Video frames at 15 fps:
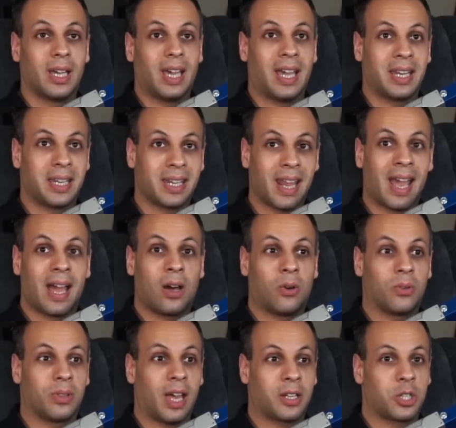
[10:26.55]
And
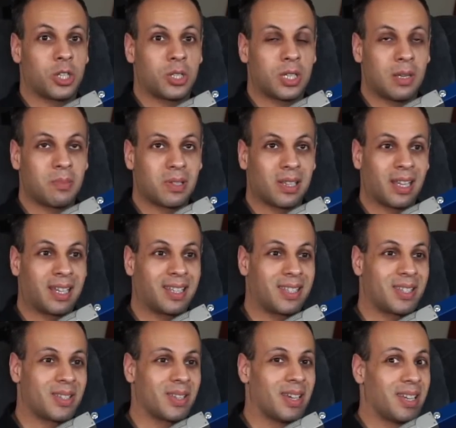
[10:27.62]
now that just seems like it's
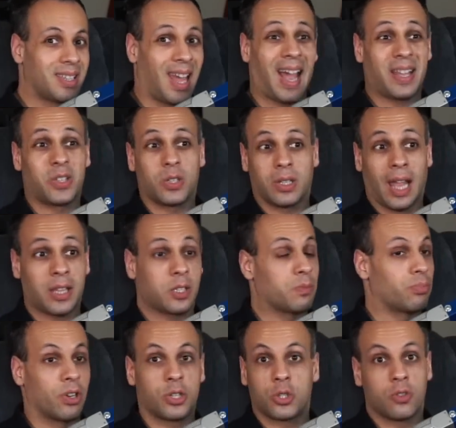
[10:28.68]
just, that's that's a
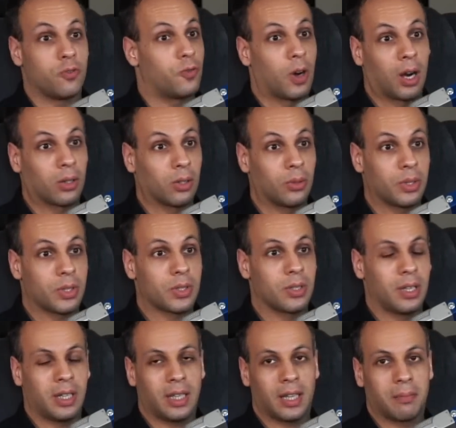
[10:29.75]
bridge too far, Louis.
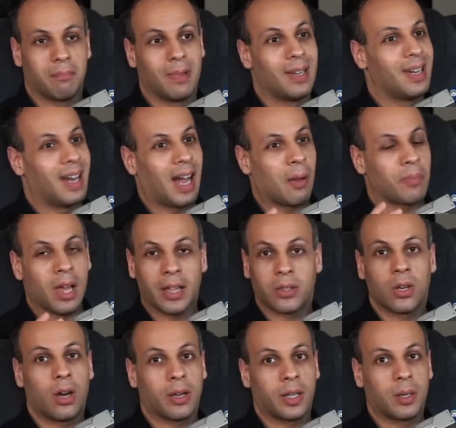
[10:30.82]
And again, I'm not
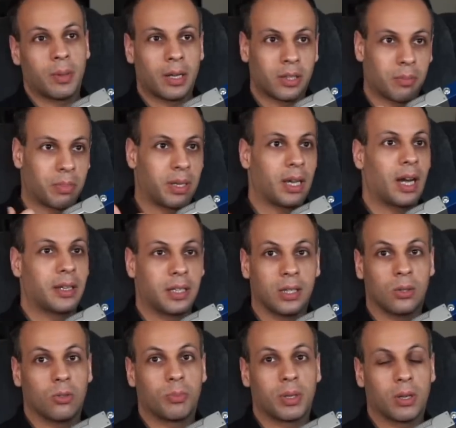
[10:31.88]
talking about the PID
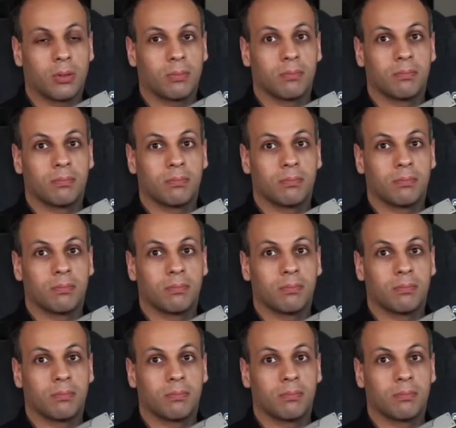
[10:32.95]
loop here.